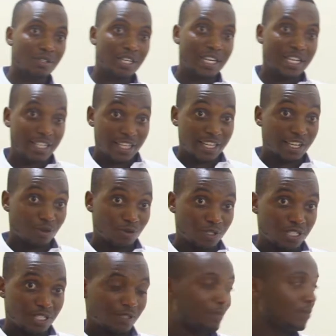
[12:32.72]
and the
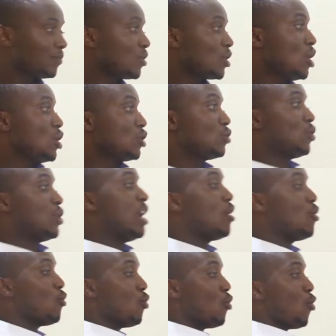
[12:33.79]
yield. So
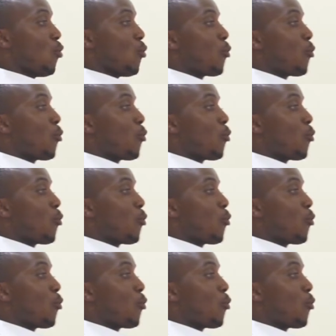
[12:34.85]
now,